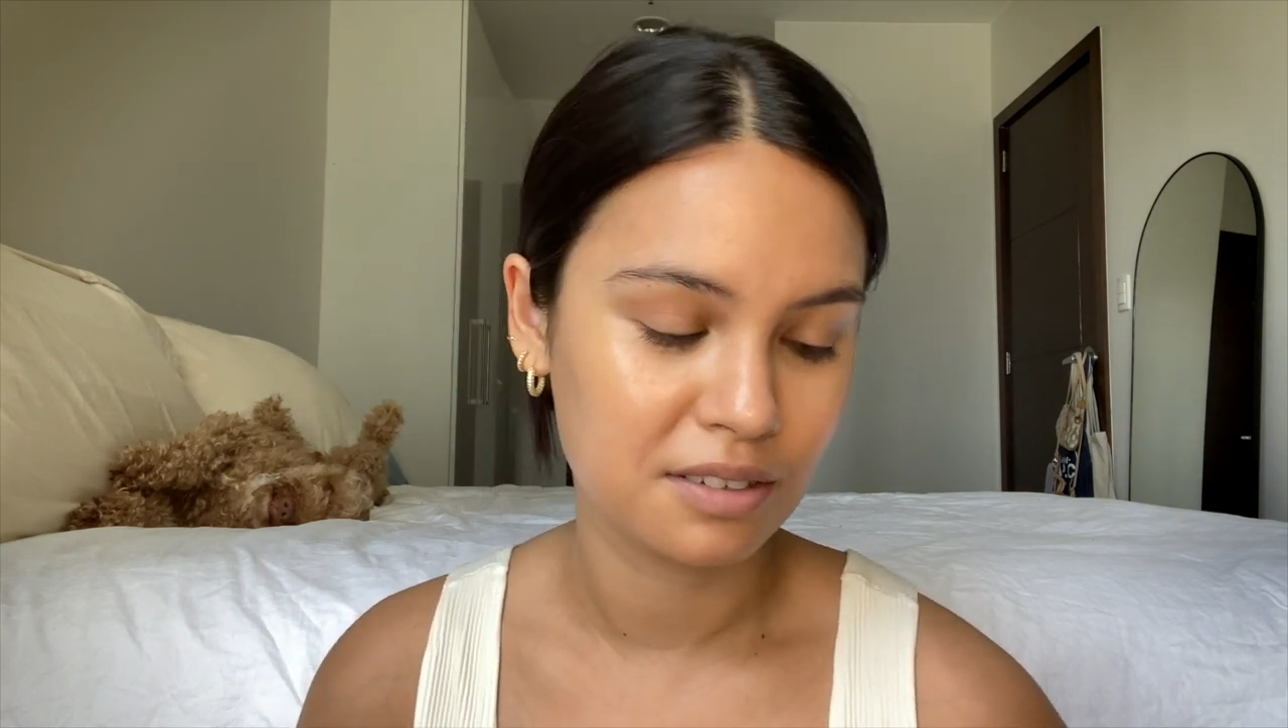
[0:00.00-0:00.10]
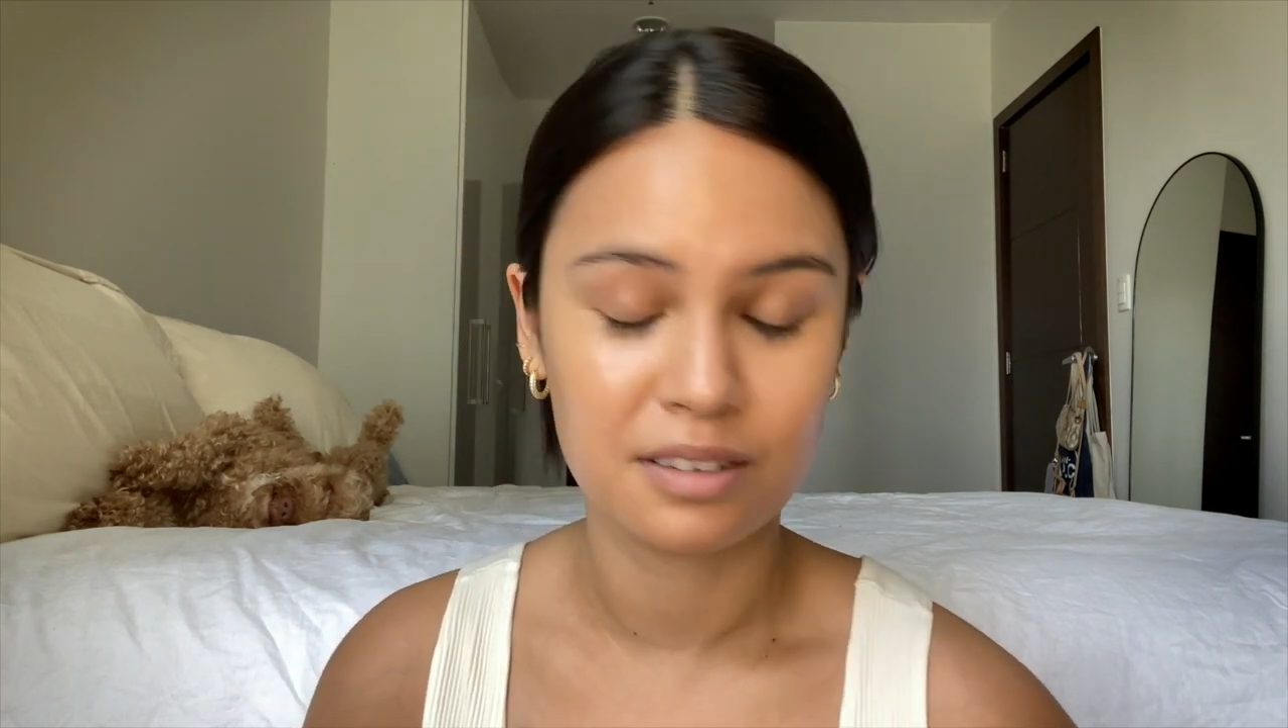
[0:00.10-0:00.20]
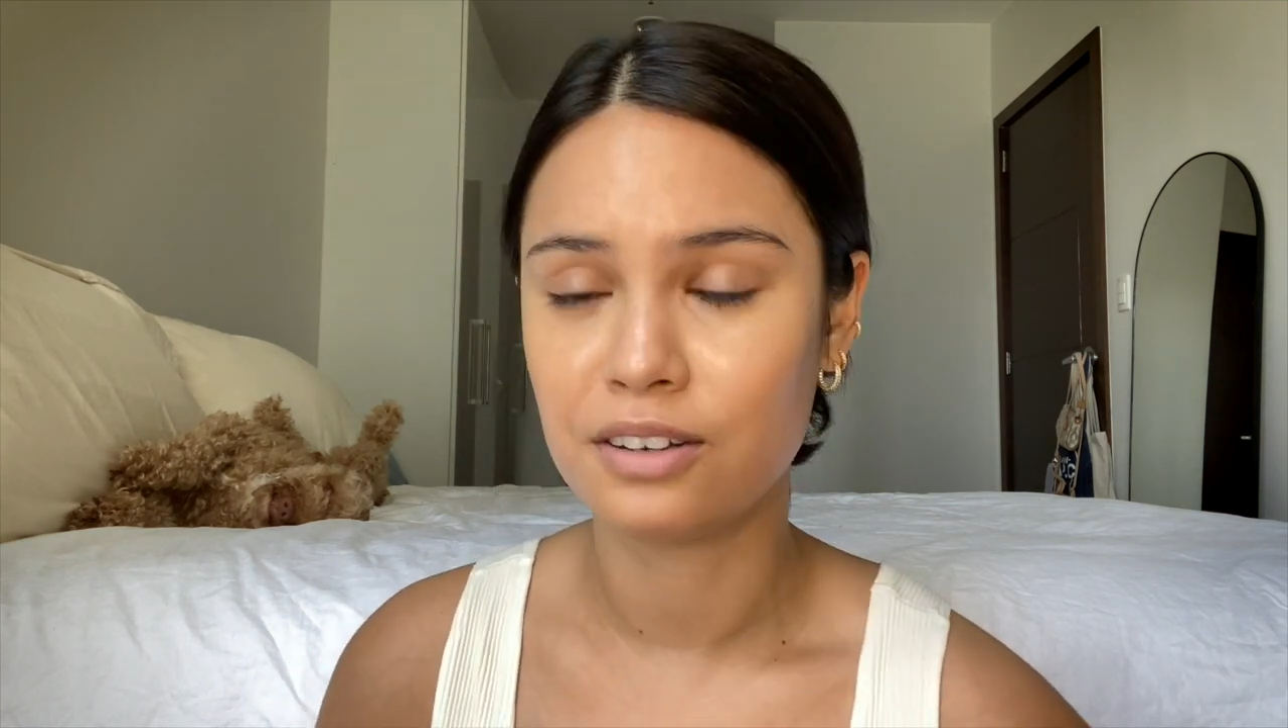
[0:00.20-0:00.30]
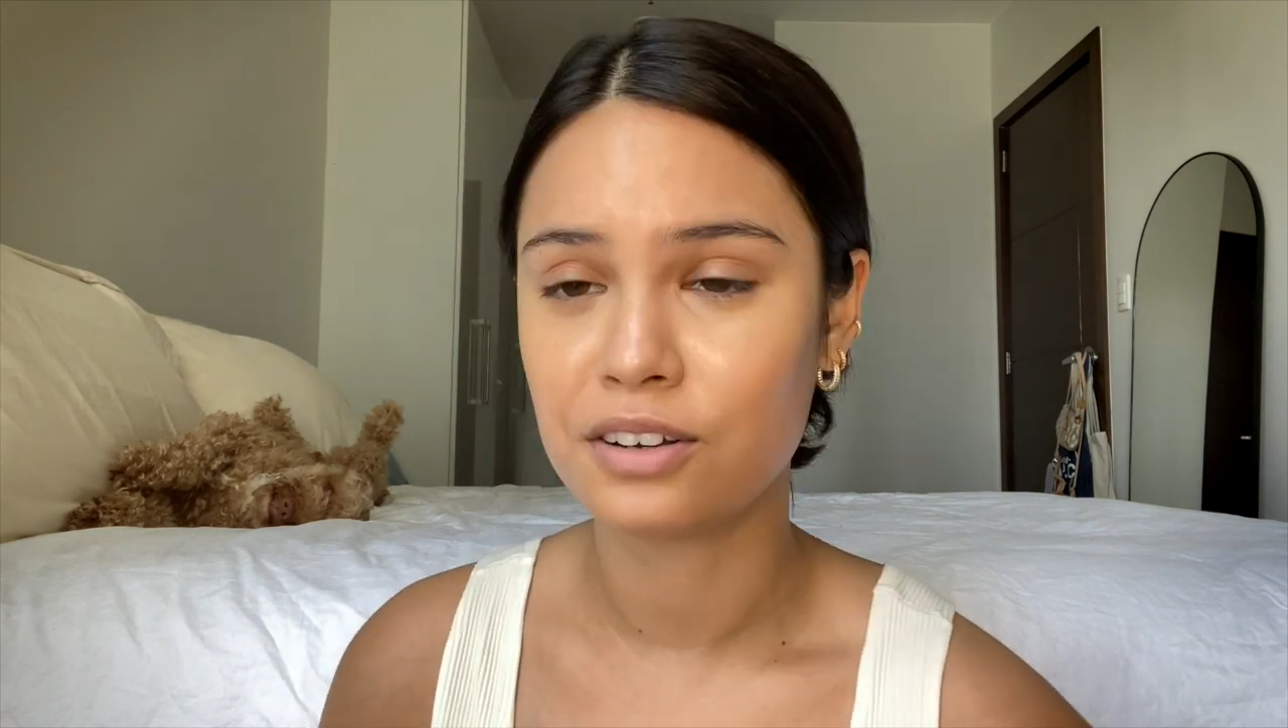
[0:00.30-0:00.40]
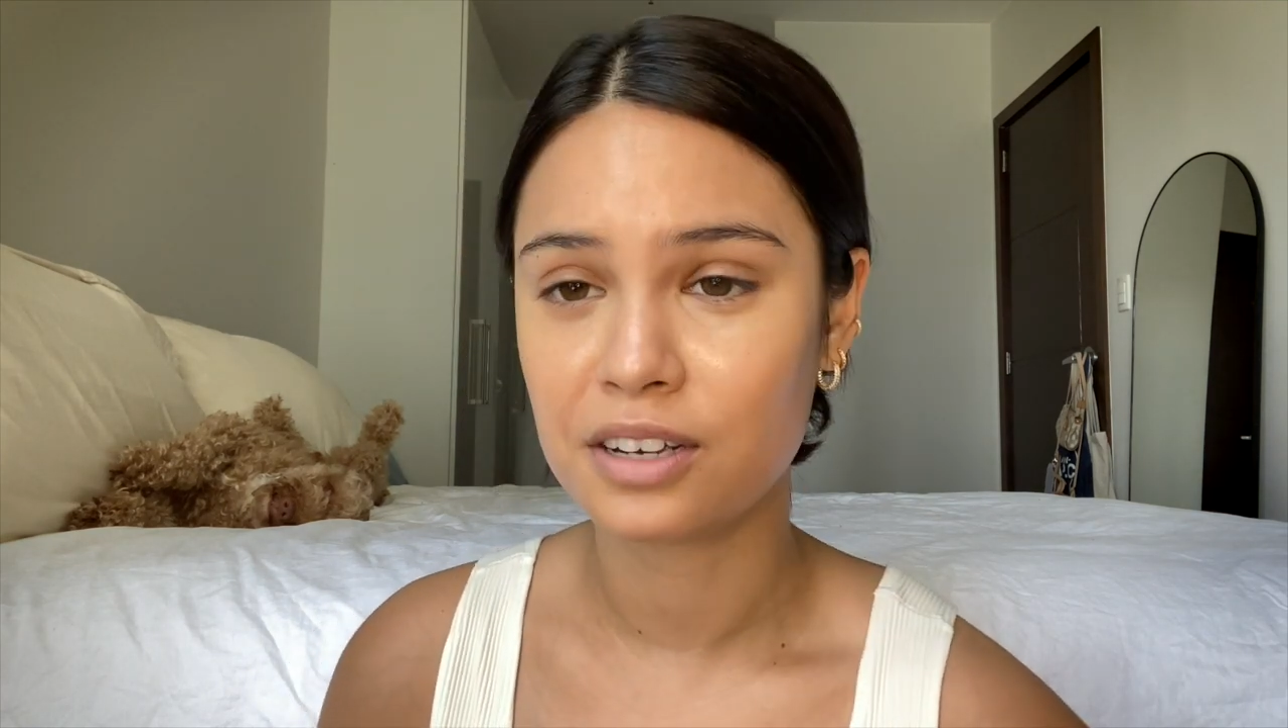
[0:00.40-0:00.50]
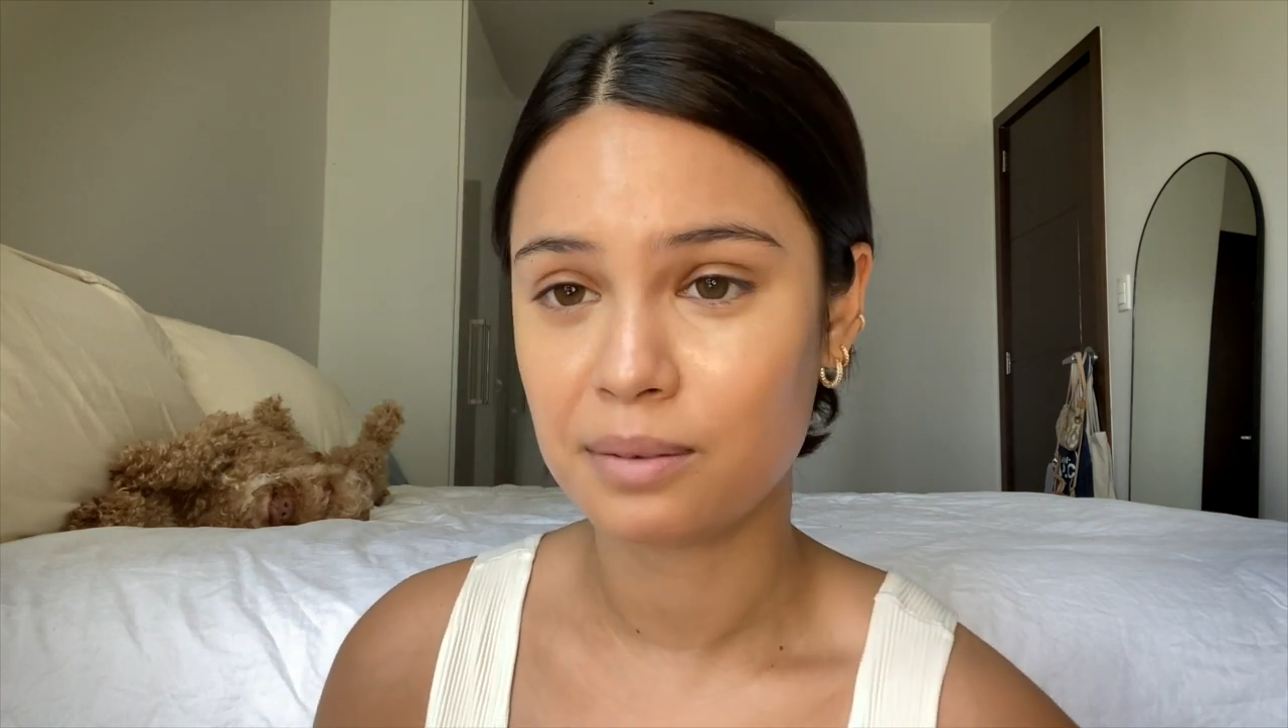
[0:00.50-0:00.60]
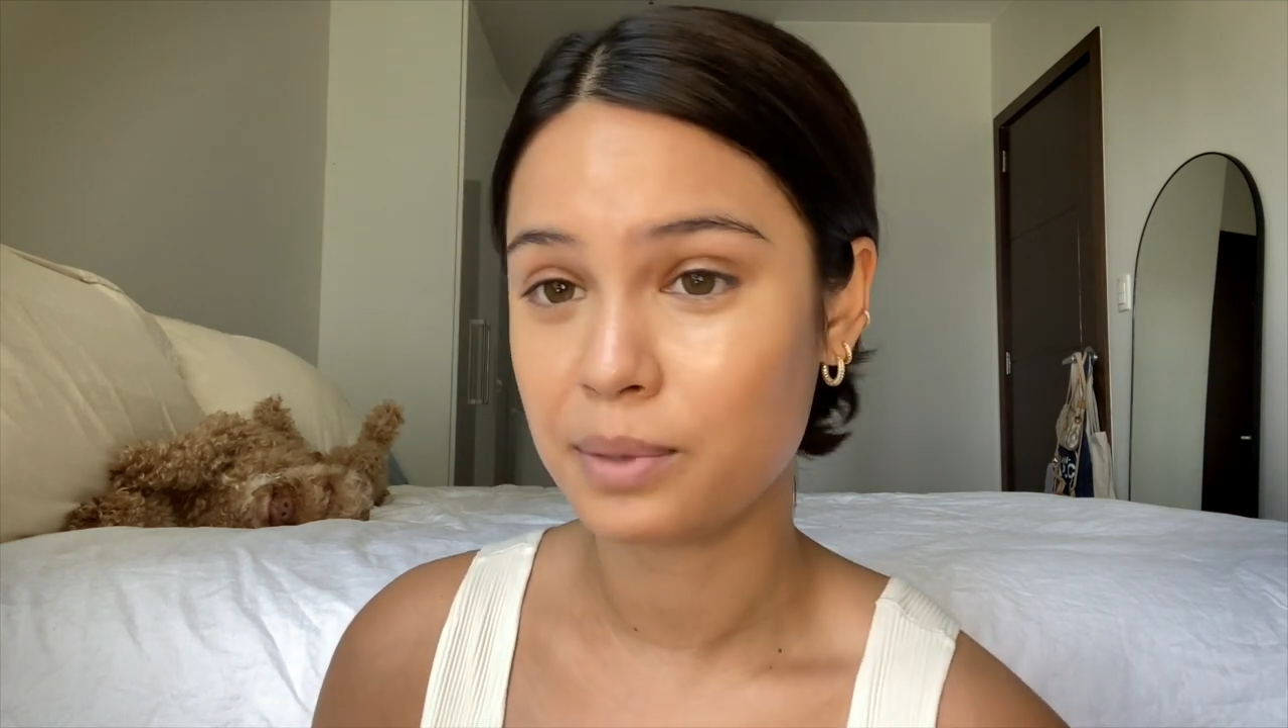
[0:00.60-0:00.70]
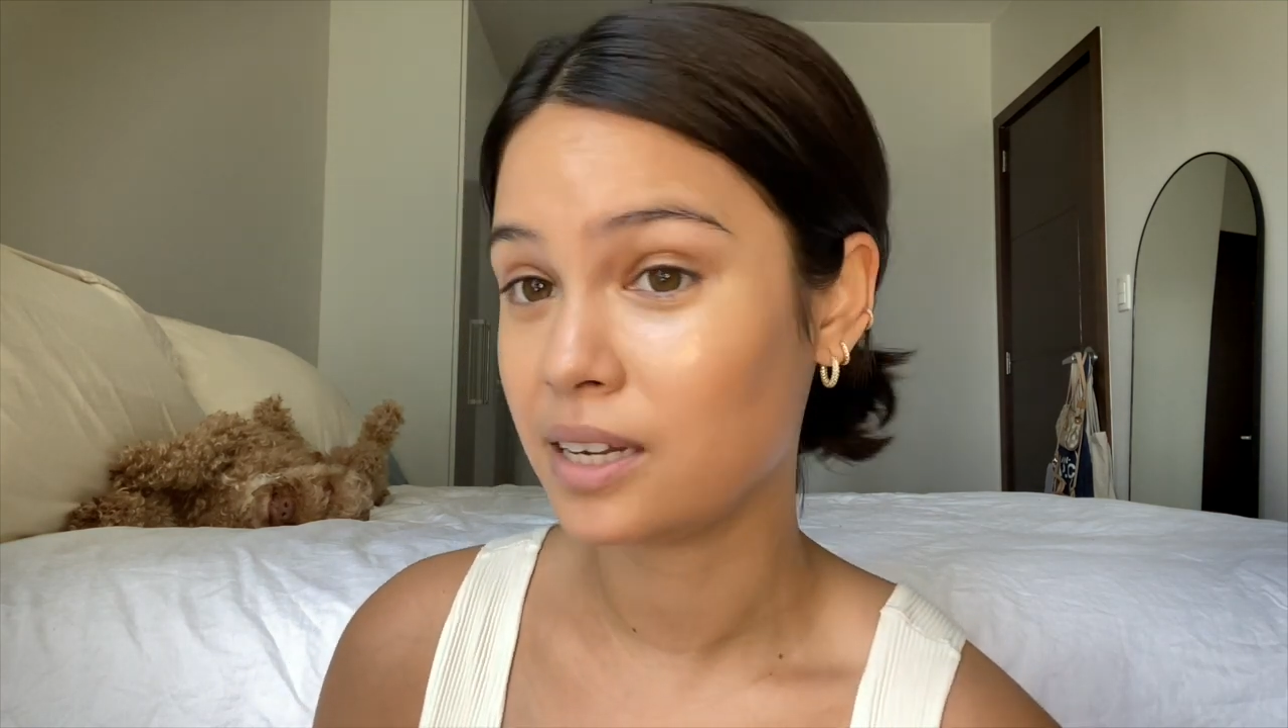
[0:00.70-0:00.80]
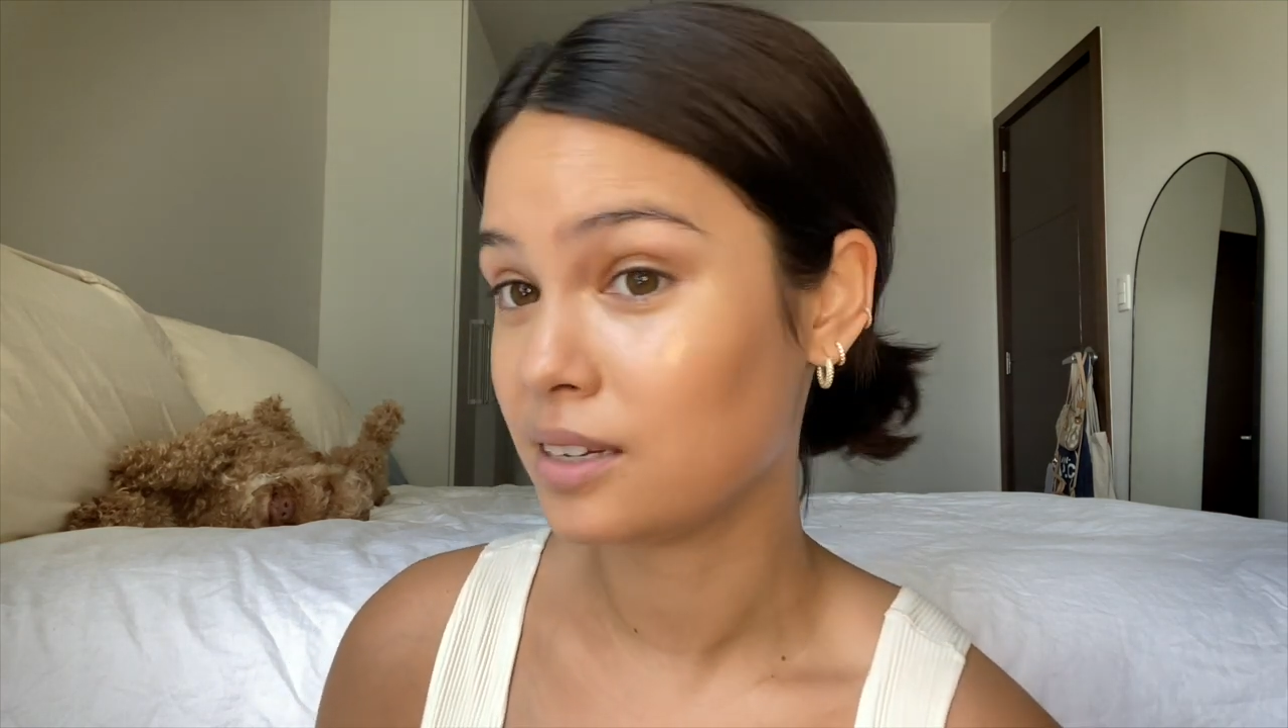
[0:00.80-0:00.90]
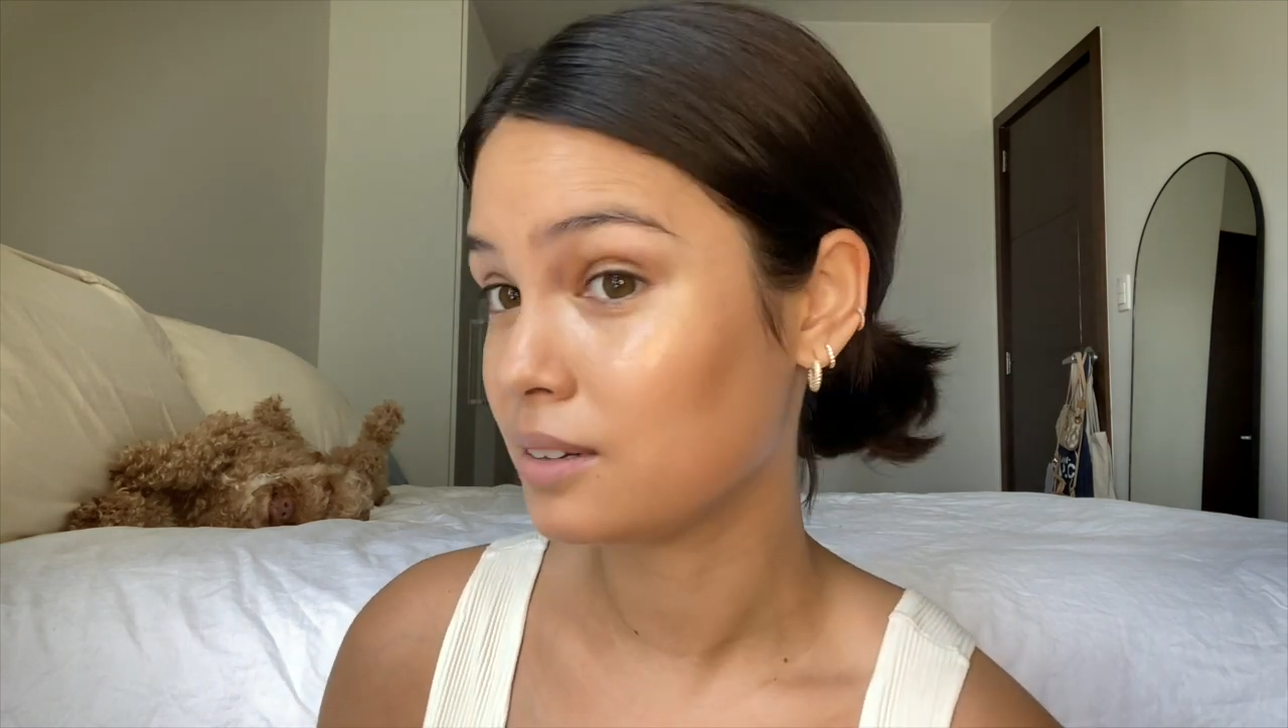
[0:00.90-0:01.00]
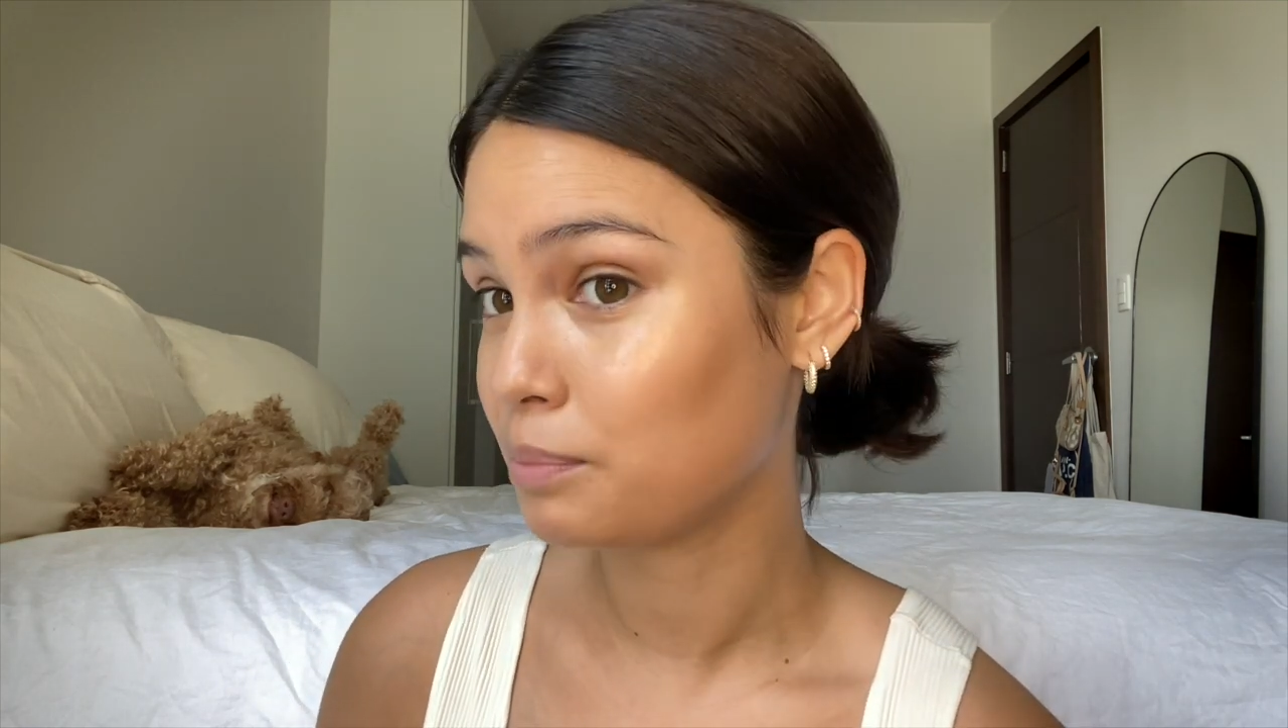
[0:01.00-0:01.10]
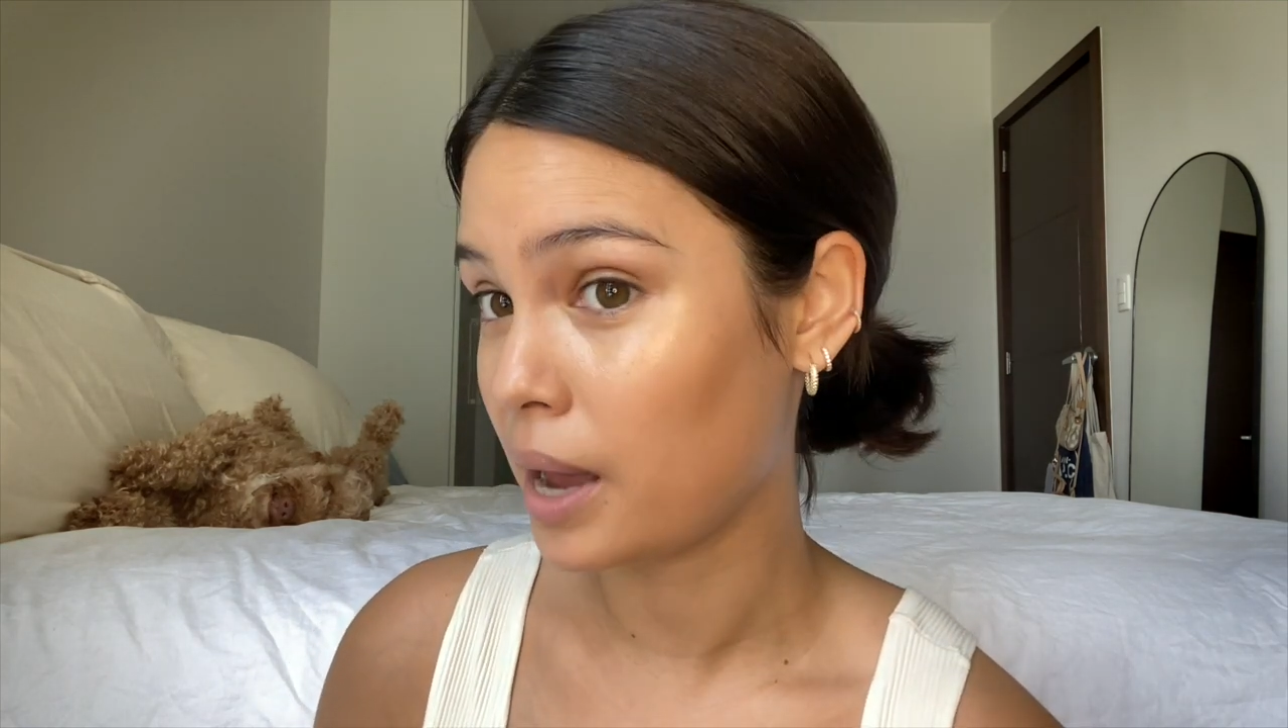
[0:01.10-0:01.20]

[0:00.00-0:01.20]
looking a bit